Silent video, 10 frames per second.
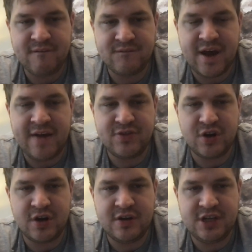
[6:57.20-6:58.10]

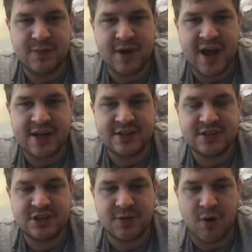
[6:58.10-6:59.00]
5:30
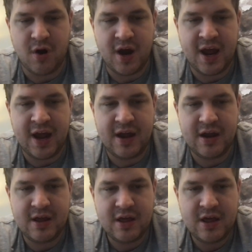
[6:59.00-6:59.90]
TBS tomorrow night.
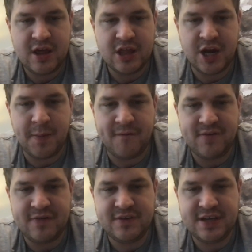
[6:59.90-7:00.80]
The number
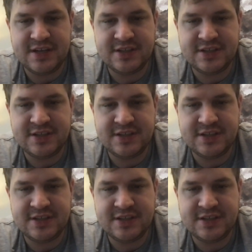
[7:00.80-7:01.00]
15